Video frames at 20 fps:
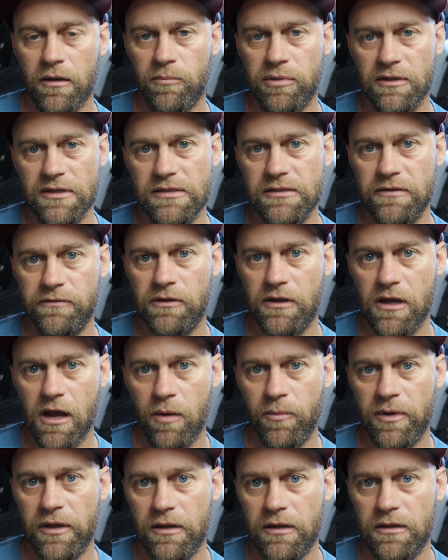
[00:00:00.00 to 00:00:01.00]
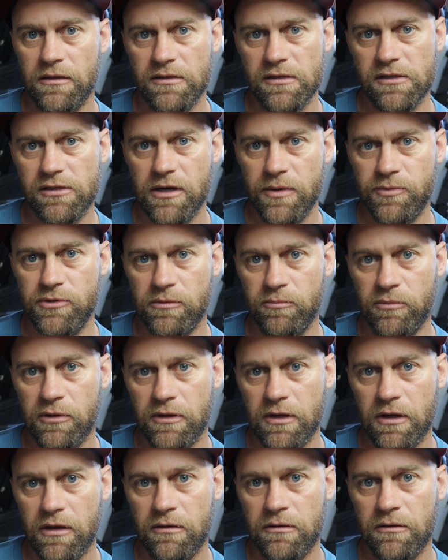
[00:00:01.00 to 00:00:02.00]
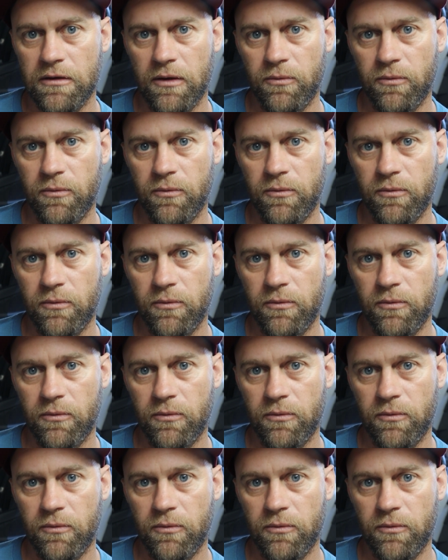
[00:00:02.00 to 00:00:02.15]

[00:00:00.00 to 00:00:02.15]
please leave a comment in the description below.